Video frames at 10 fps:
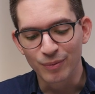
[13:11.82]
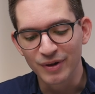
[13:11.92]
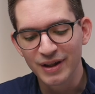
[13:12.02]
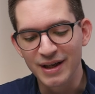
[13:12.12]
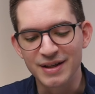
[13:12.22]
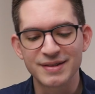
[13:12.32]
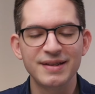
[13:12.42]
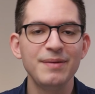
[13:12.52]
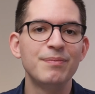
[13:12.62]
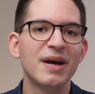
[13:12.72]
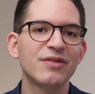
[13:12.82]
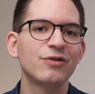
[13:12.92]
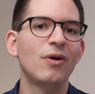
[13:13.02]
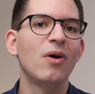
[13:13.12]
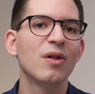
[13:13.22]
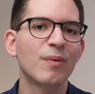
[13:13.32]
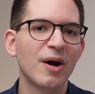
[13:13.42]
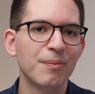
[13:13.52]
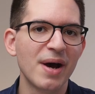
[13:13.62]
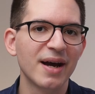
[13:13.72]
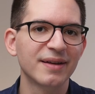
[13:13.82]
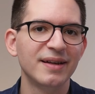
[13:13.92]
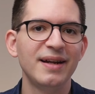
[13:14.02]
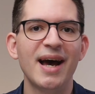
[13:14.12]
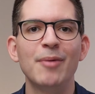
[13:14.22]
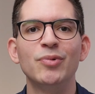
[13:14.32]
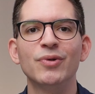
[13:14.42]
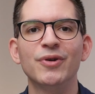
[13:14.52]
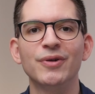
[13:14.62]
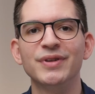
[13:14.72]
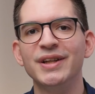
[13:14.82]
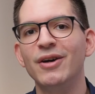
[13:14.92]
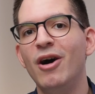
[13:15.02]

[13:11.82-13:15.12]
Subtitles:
really is the best all-around Mac that Apple currently